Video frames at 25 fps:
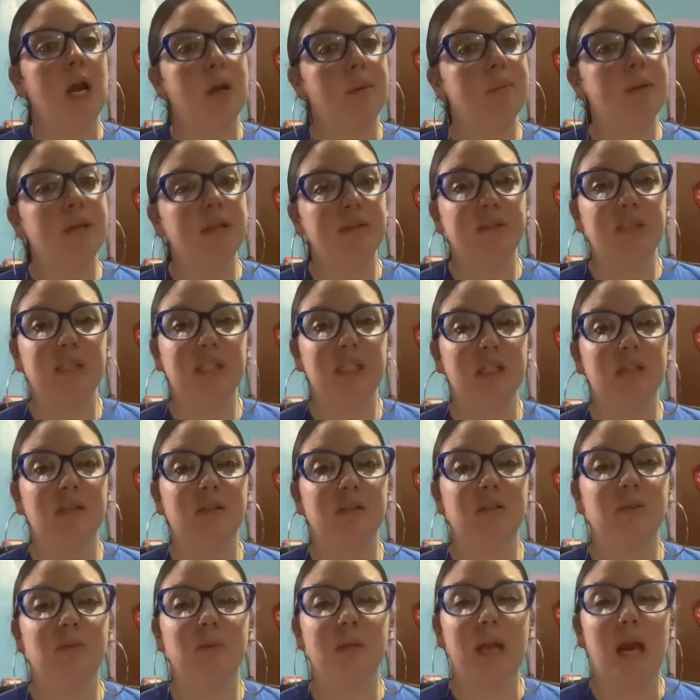best
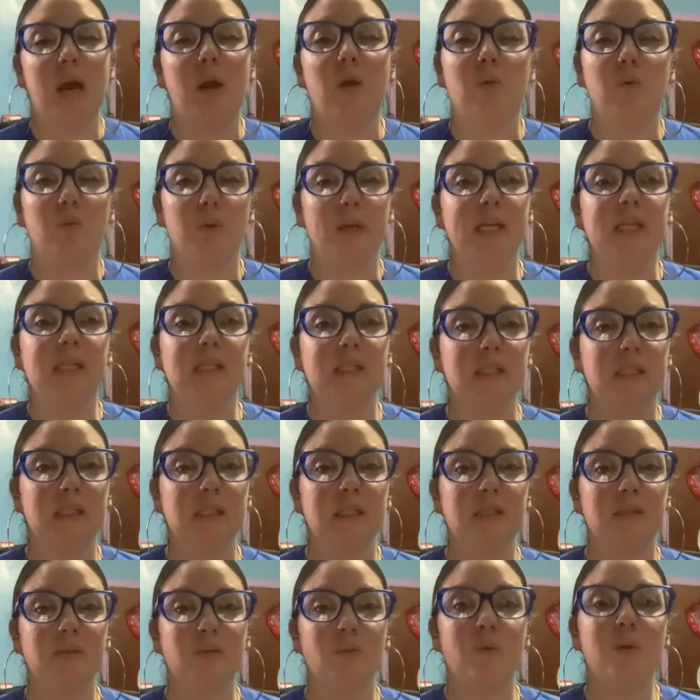selves without rest.
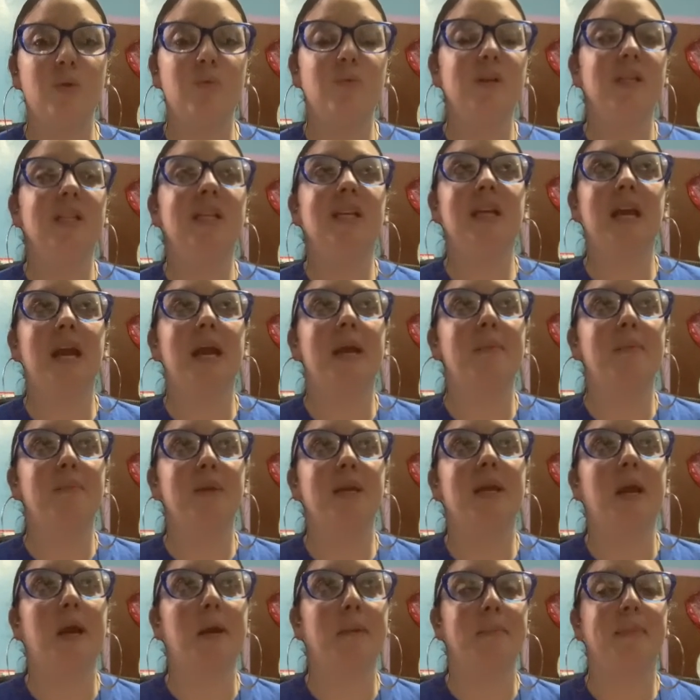We really can't
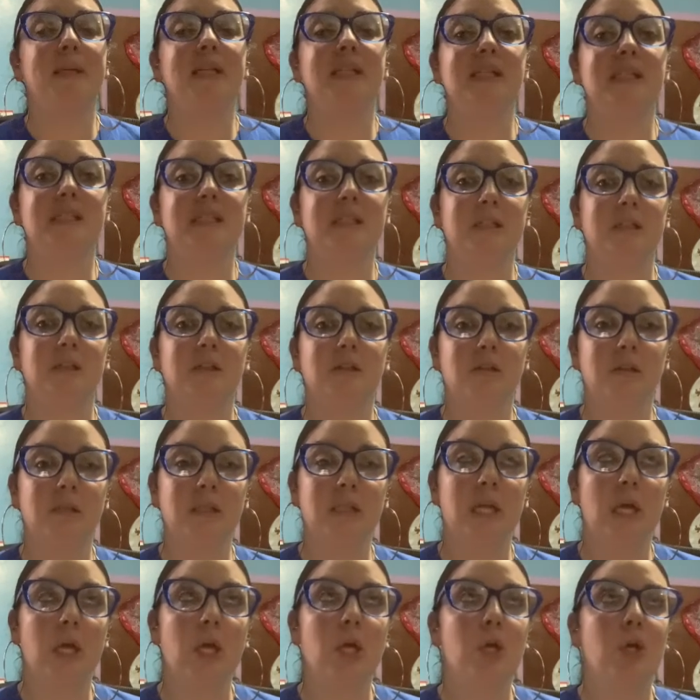be our best selves
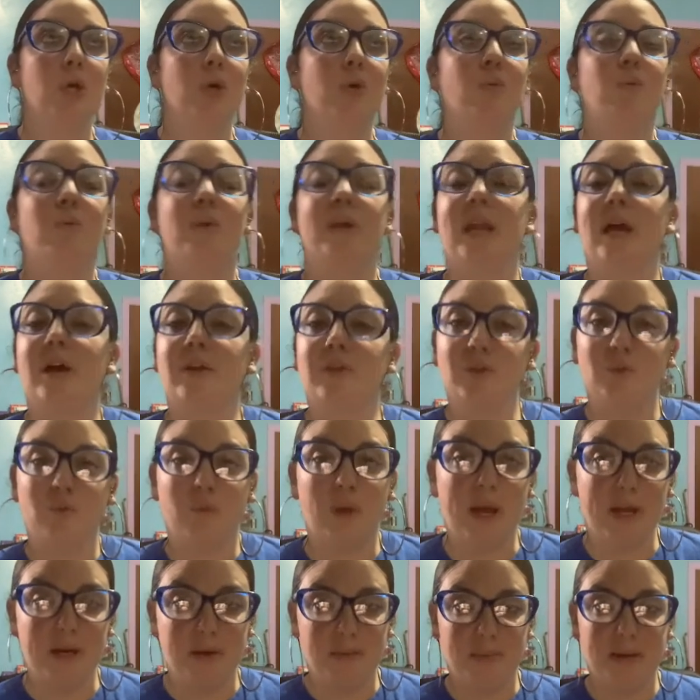without the
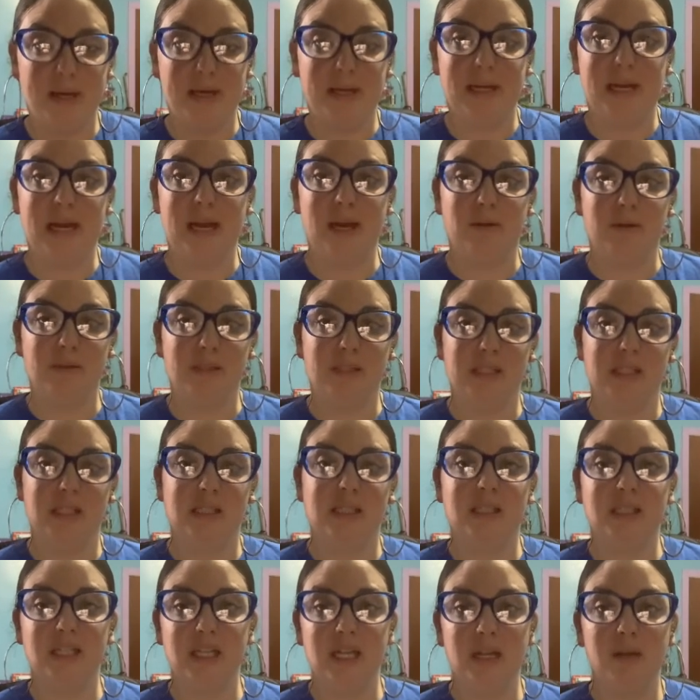right amount of hours of
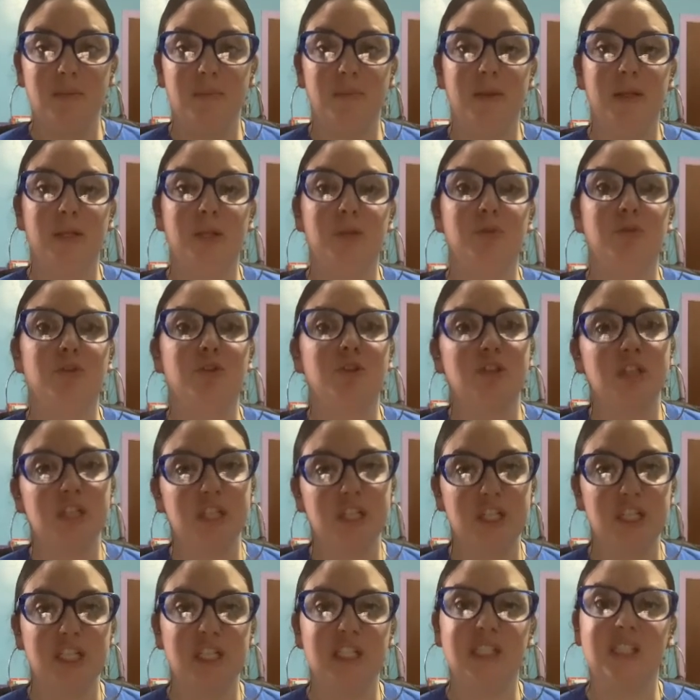sleep and
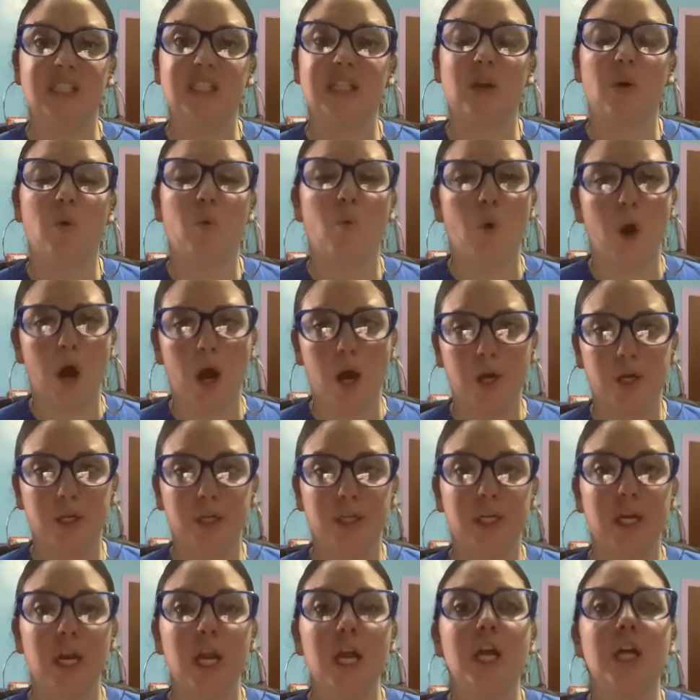nutrition and
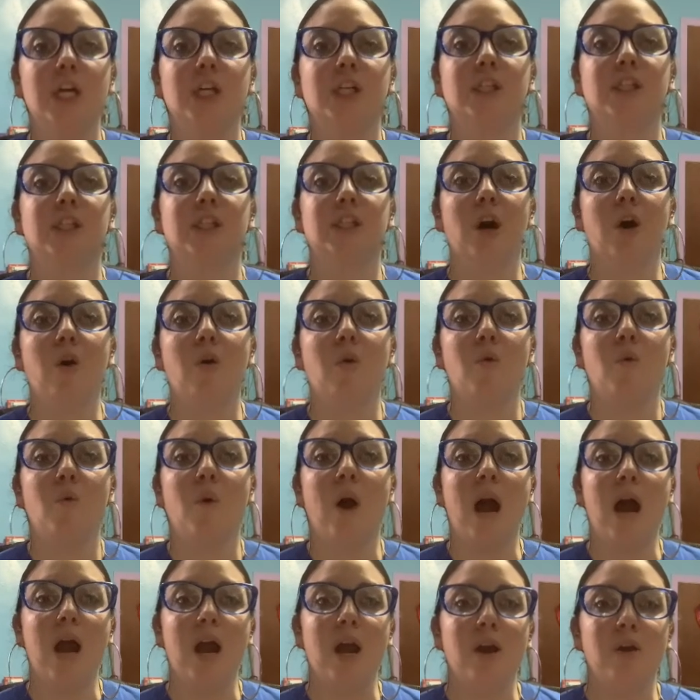water. So
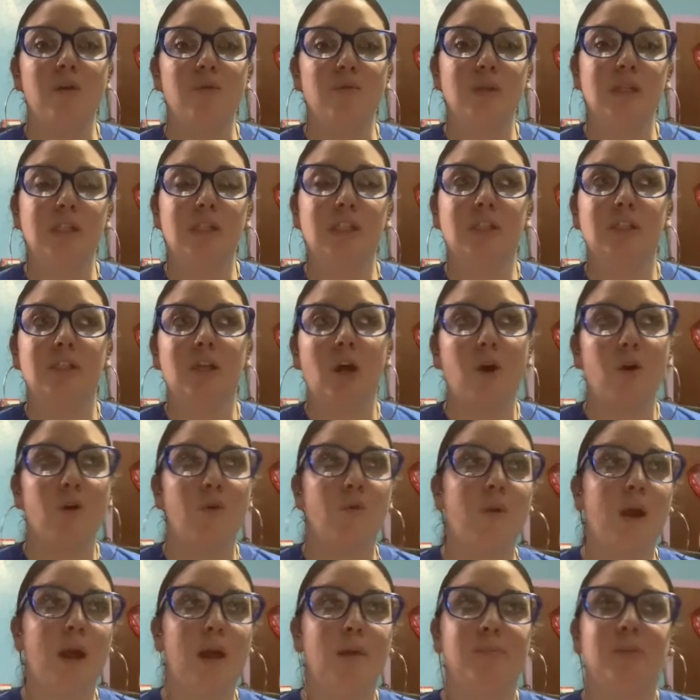why are we so
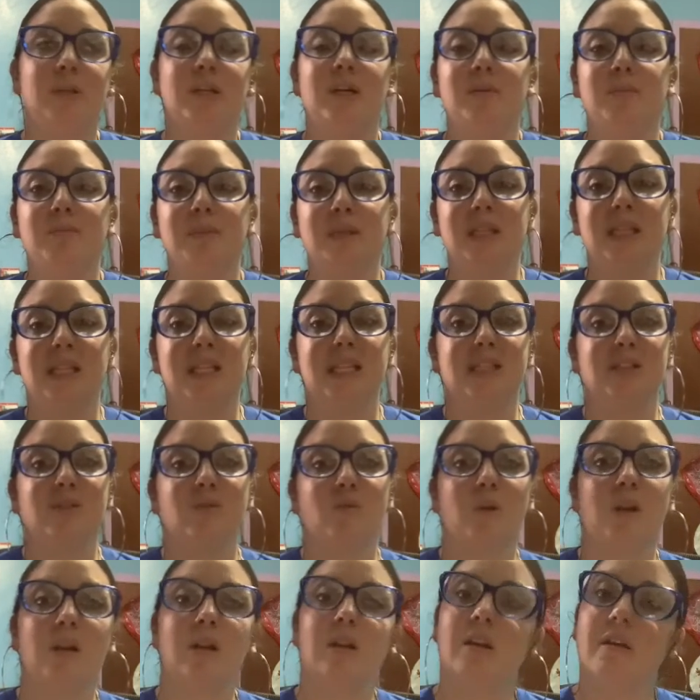wrapped up in this
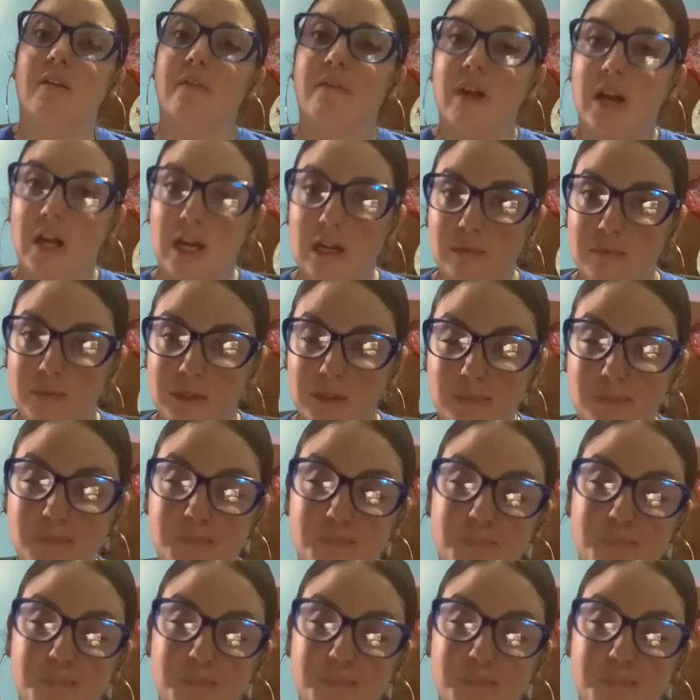work environment?